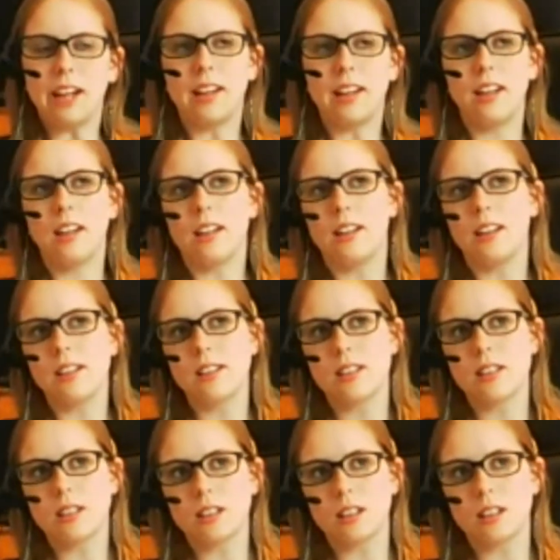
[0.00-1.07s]
think
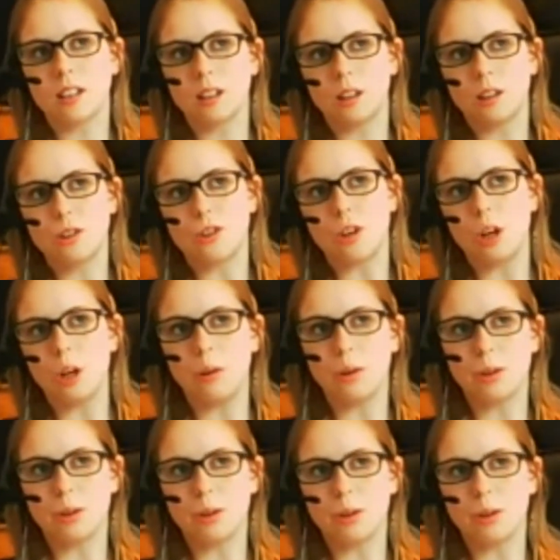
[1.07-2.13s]
this show is
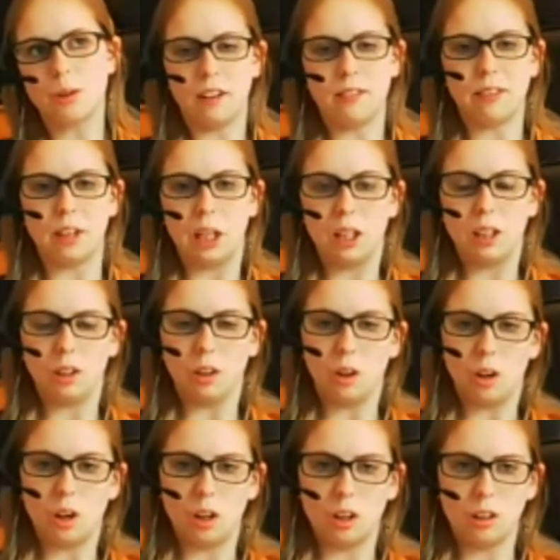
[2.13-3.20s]
going to have a
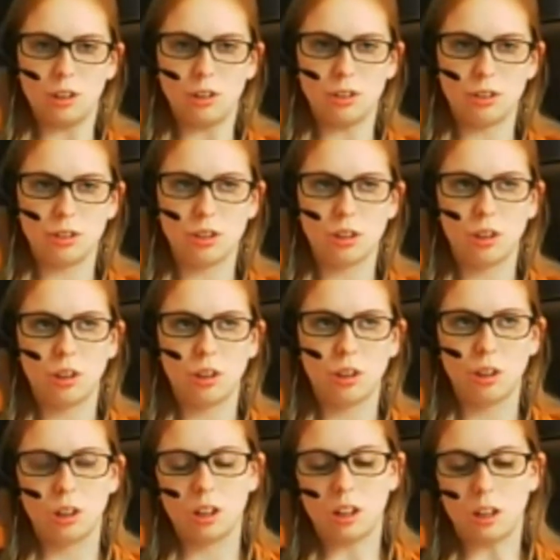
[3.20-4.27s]
large
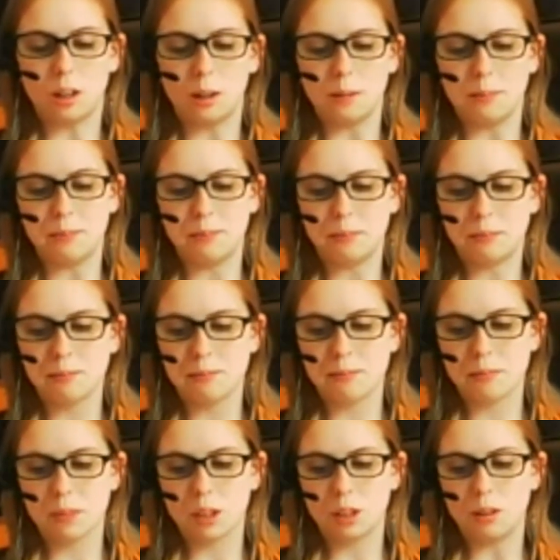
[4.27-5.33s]
um,
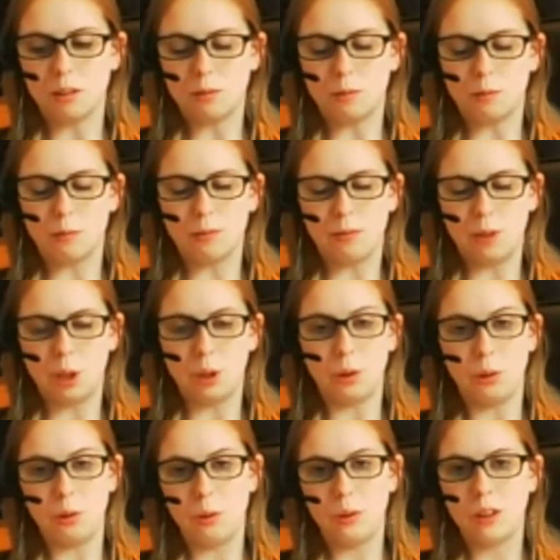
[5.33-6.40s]

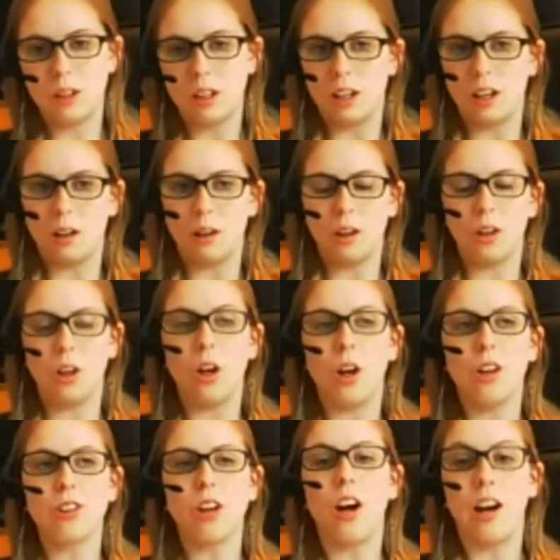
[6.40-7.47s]
a
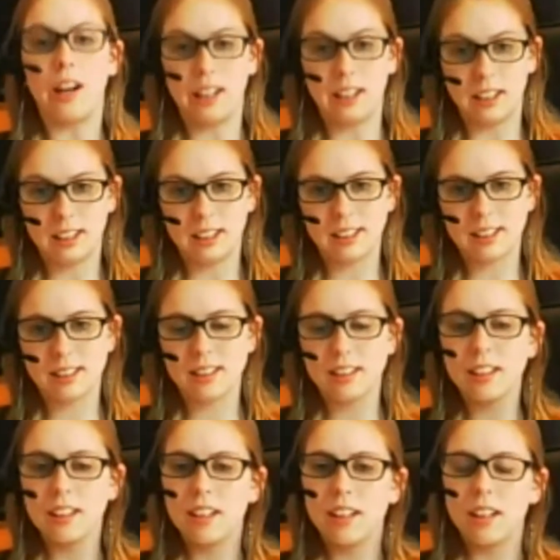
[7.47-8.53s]
large
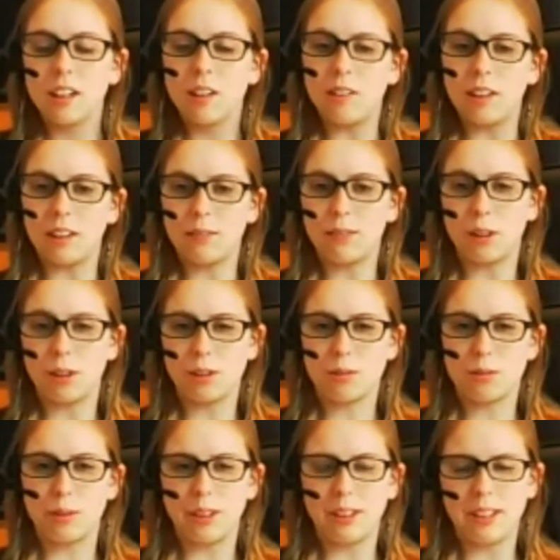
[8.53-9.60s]
audience when it
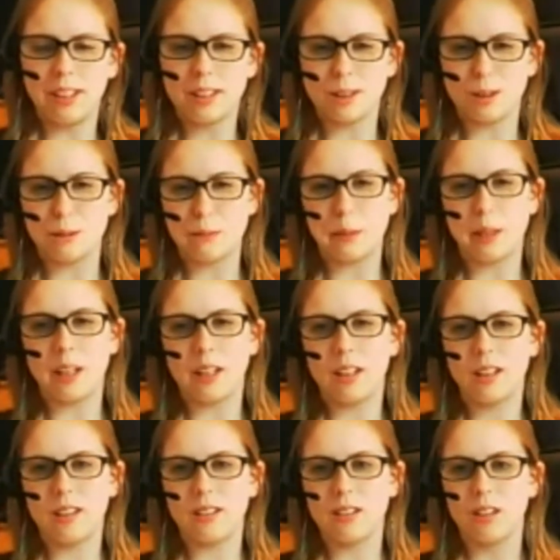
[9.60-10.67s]
first releases
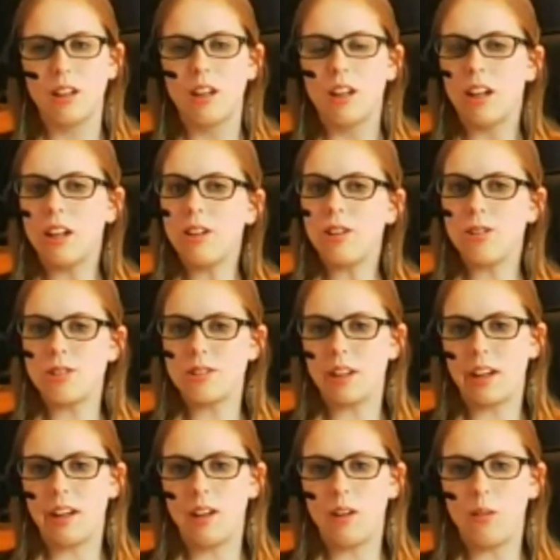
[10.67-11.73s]
because, like you
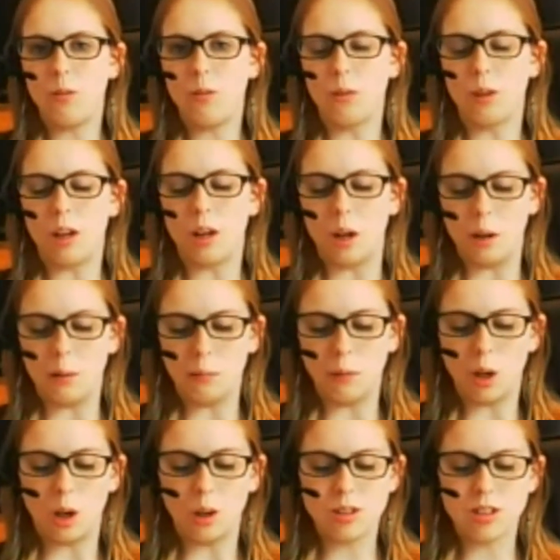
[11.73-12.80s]
said, we're
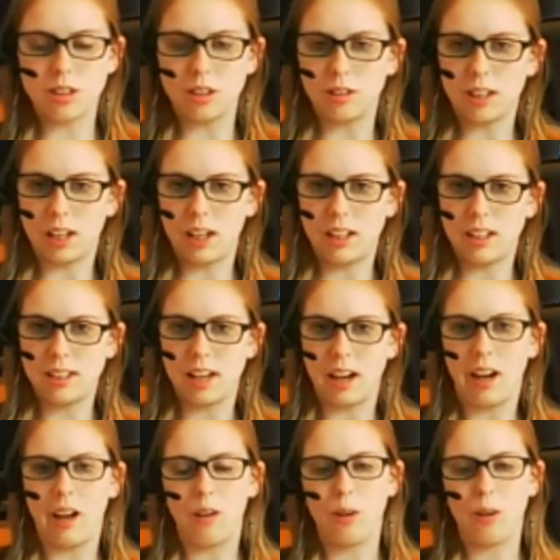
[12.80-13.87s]
all still kind of
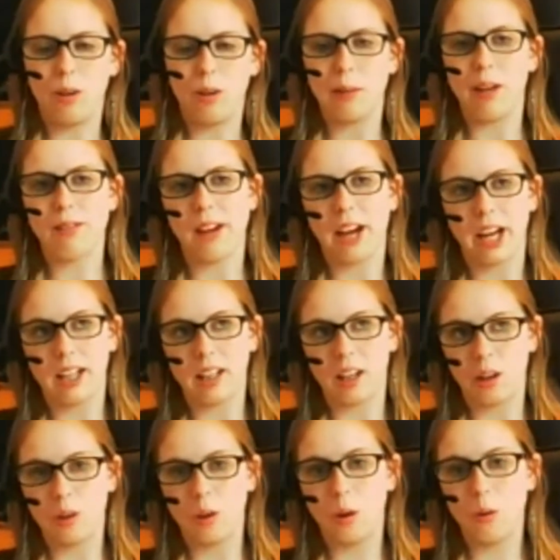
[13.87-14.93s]
down about the fact
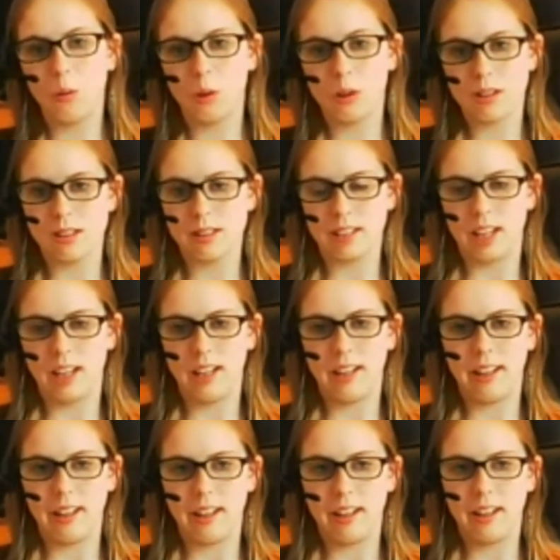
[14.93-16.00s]
that Clone Wars has
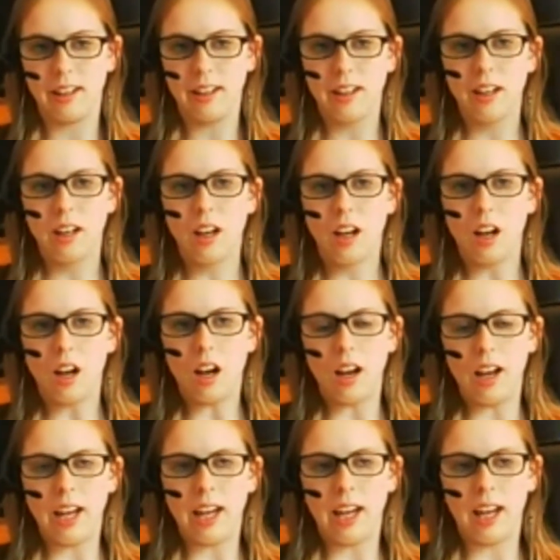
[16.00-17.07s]
ended,
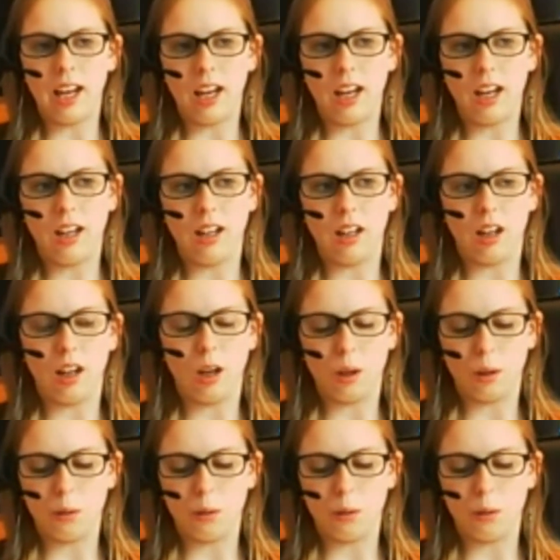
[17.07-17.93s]
and